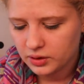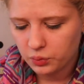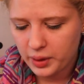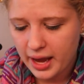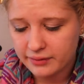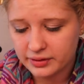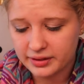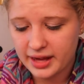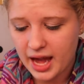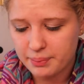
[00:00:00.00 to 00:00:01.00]
We have
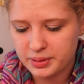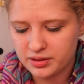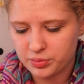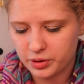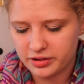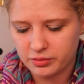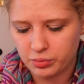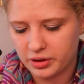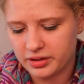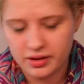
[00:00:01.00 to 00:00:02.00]
the Happy Spritz
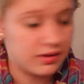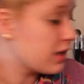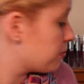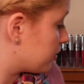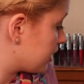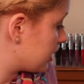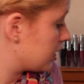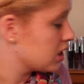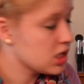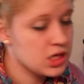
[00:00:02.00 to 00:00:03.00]
Breathe Deeply,
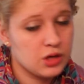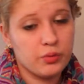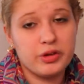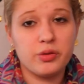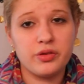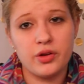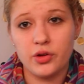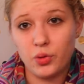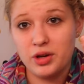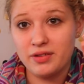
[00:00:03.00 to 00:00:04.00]
which was
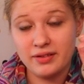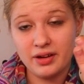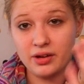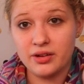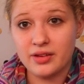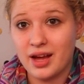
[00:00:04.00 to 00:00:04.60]
$25.